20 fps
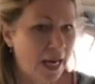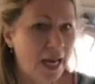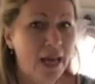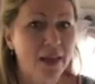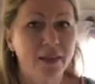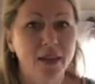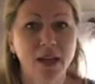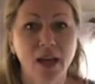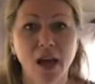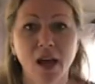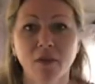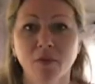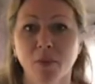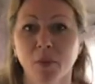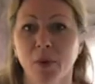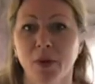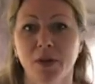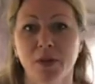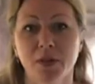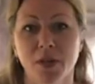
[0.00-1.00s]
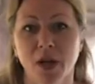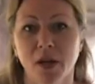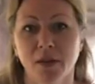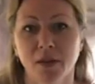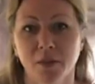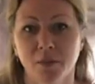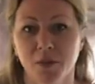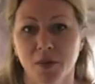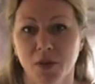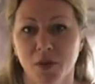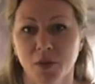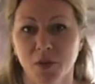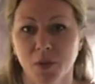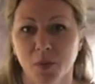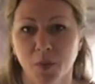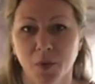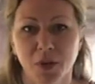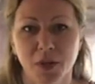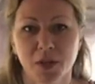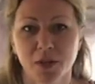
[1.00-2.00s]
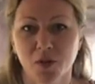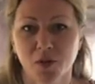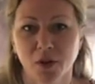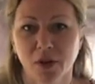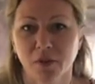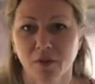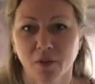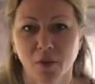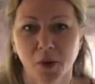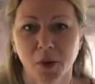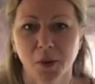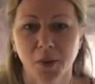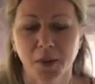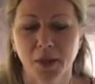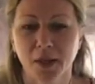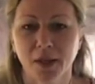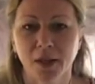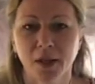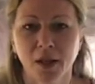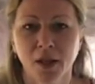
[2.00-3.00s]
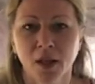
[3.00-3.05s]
And they have words on them, so it's pretty straightforward.